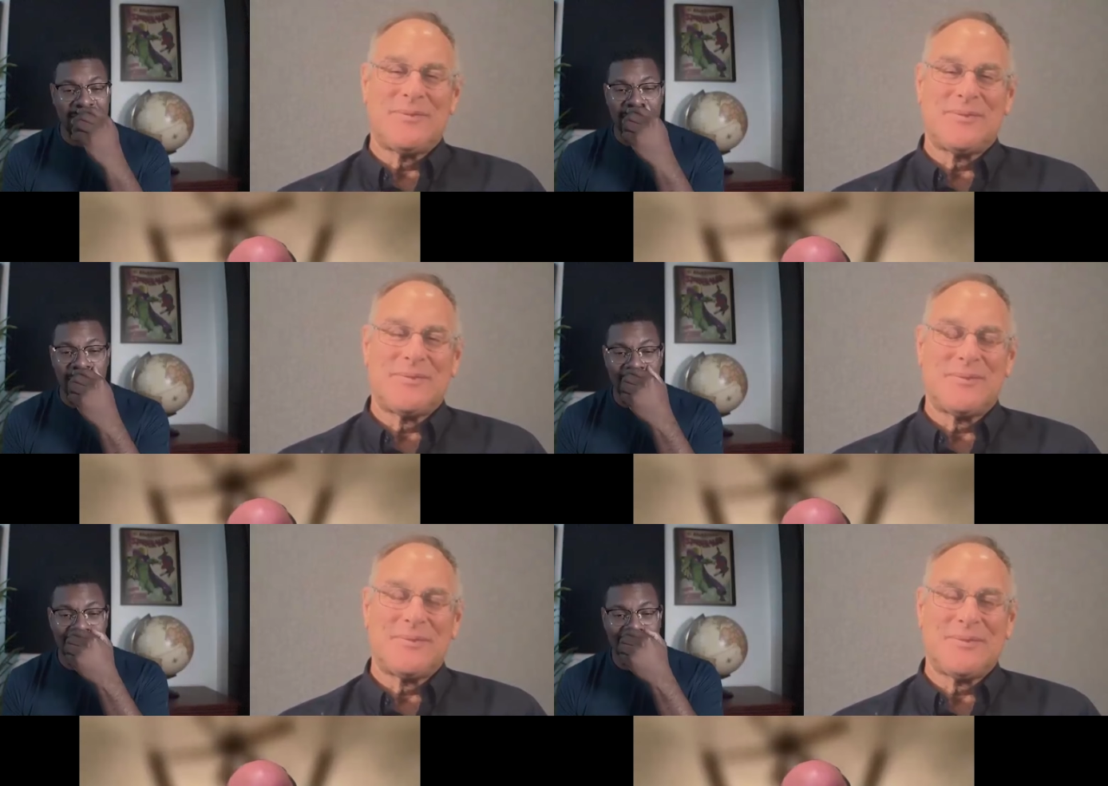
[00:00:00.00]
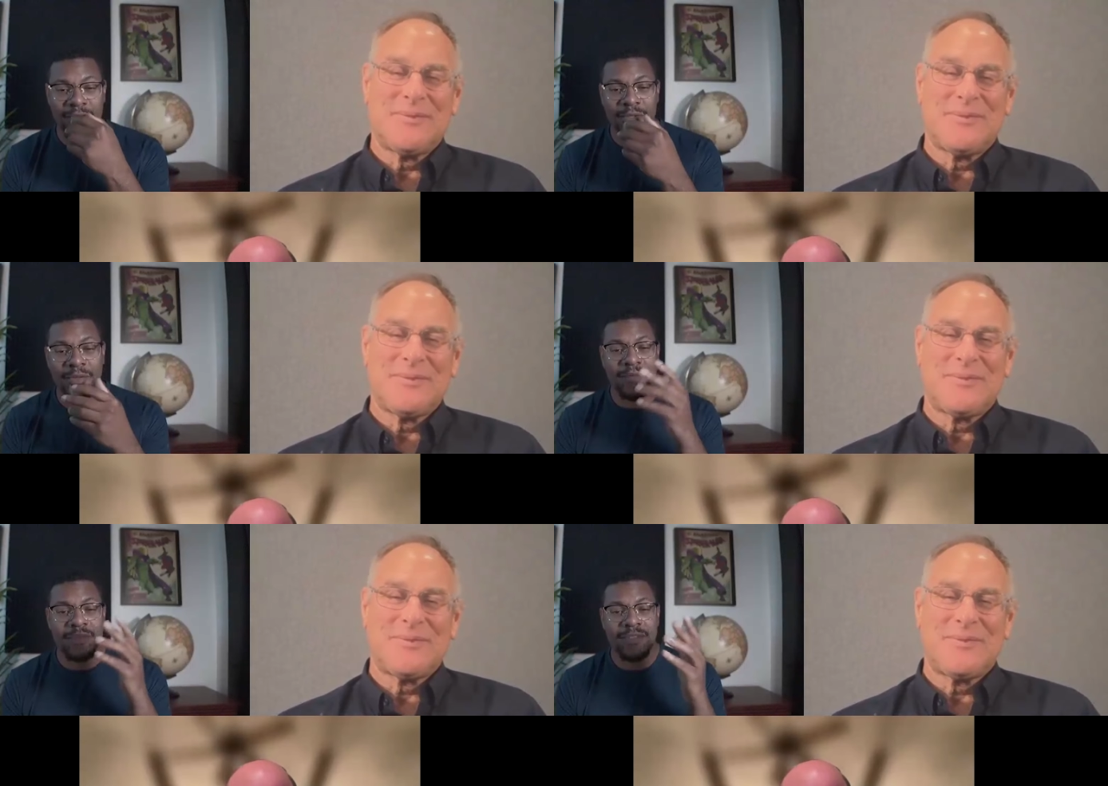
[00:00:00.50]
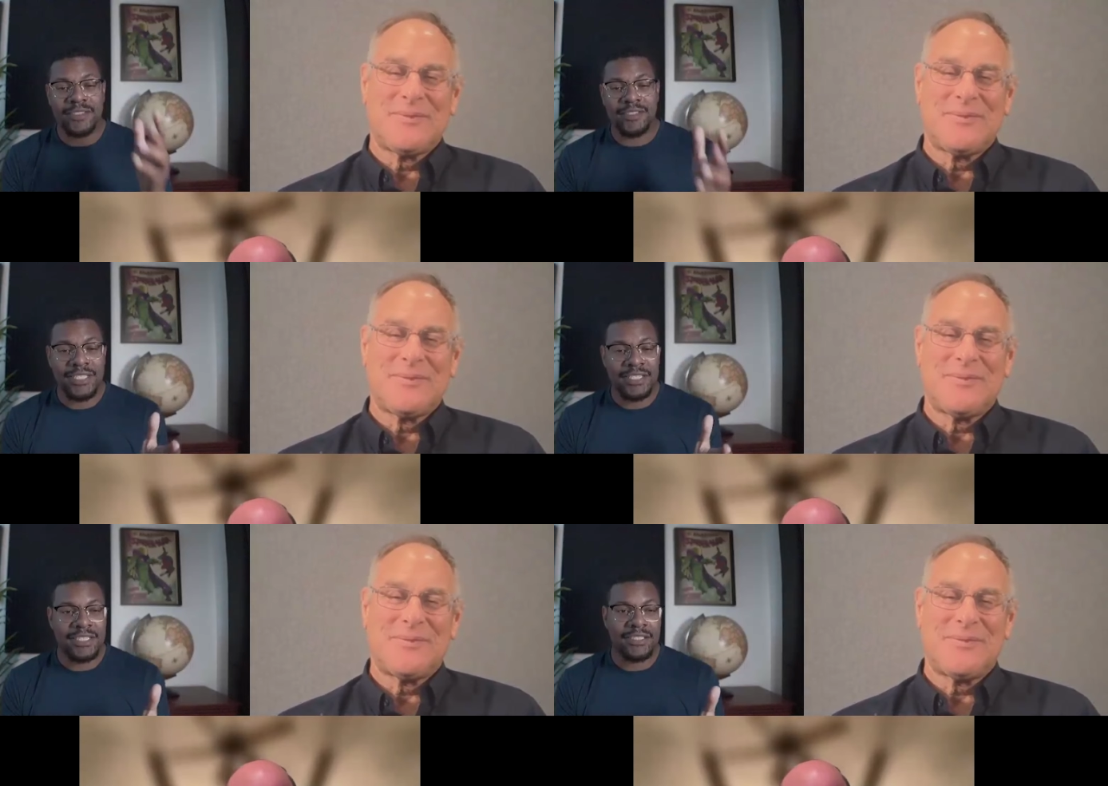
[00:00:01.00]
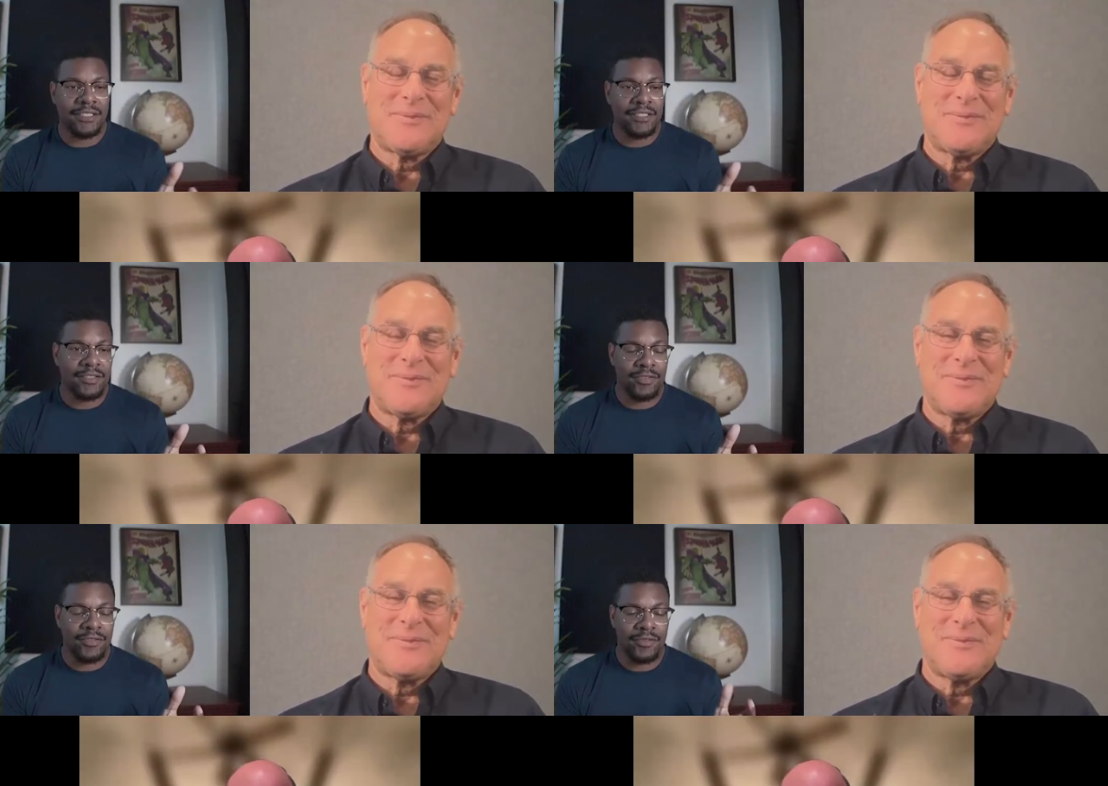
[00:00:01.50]
Speaker 1: you sharing that.
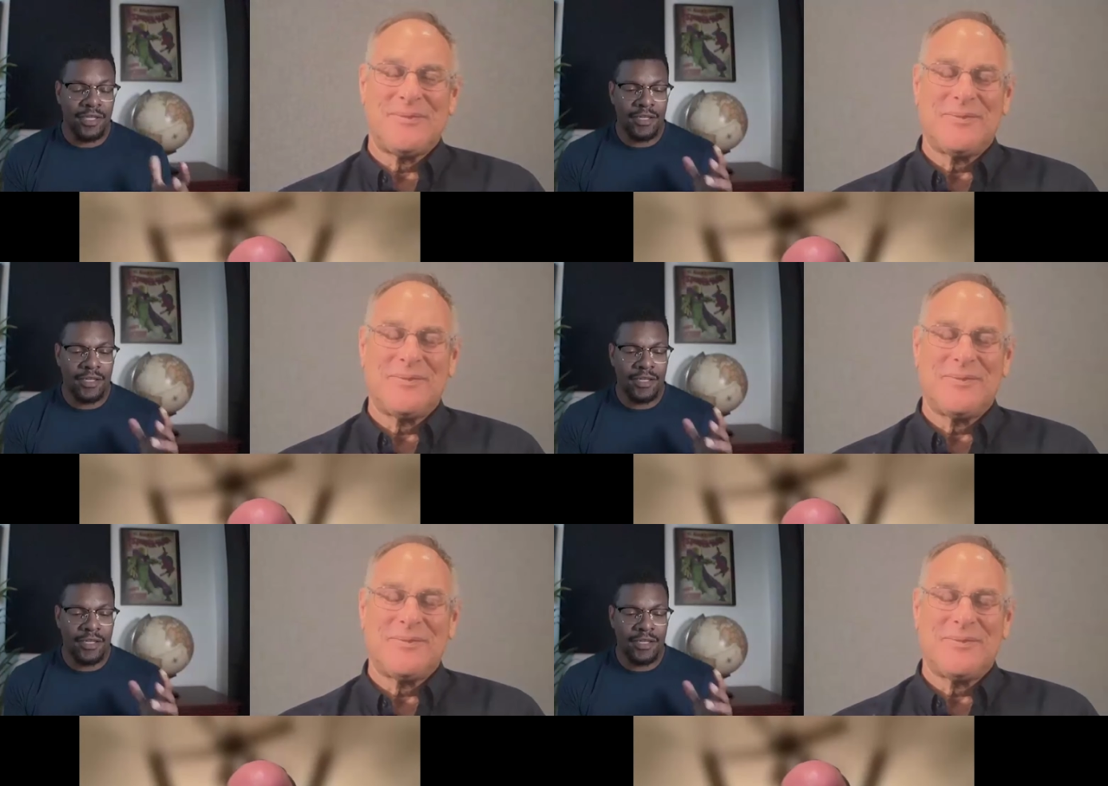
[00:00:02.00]
Transitioning to,